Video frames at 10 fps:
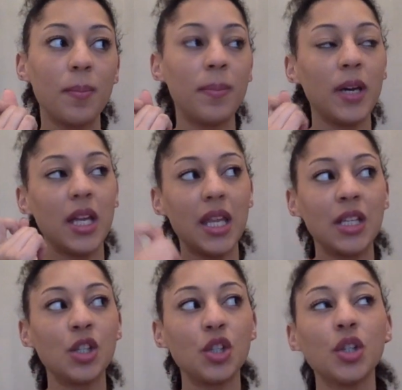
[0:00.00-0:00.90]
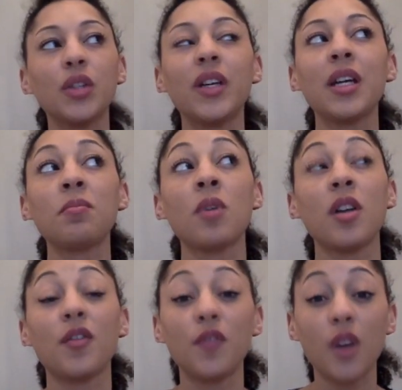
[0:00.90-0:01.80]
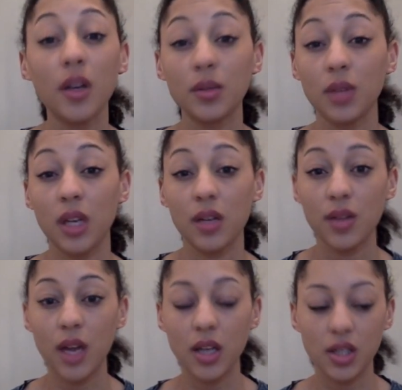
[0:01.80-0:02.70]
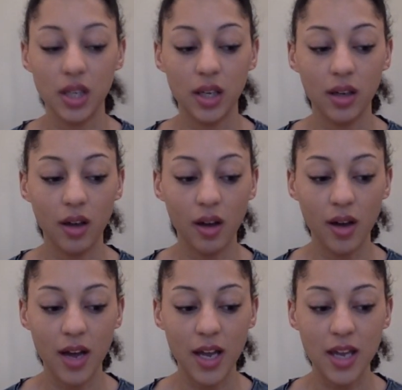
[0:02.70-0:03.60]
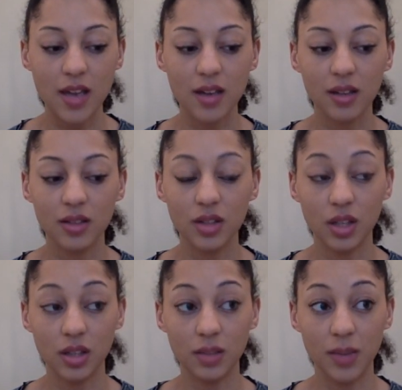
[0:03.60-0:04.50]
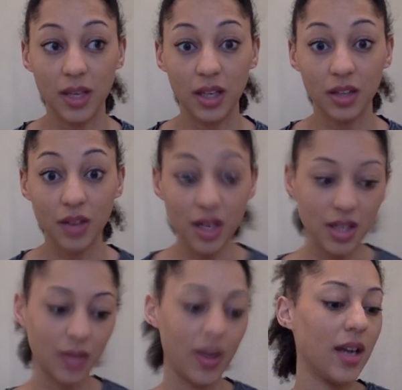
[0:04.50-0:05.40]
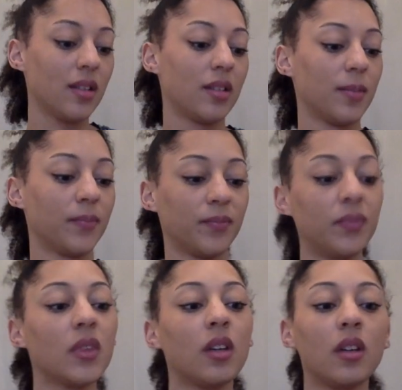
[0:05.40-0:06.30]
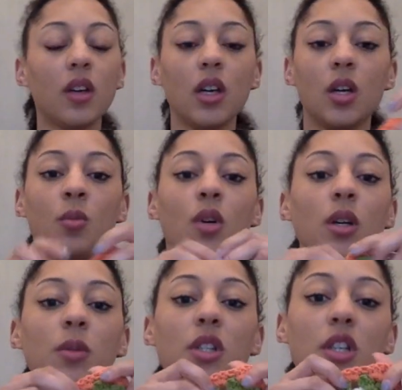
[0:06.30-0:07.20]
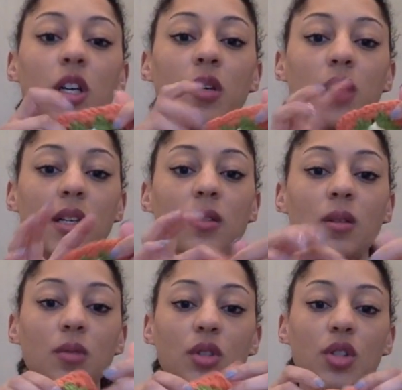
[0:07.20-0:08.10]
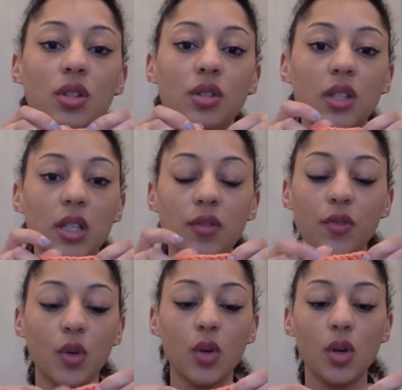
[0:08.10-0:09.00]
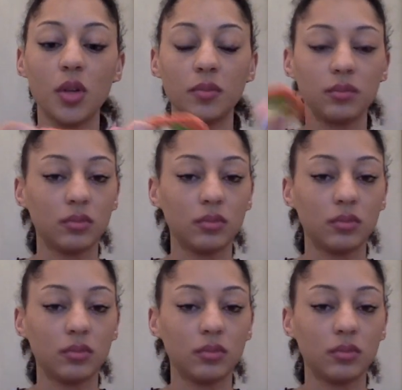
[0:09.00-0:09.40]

But then during my final year, third year, I started making granny squares, and what I would do is I would study for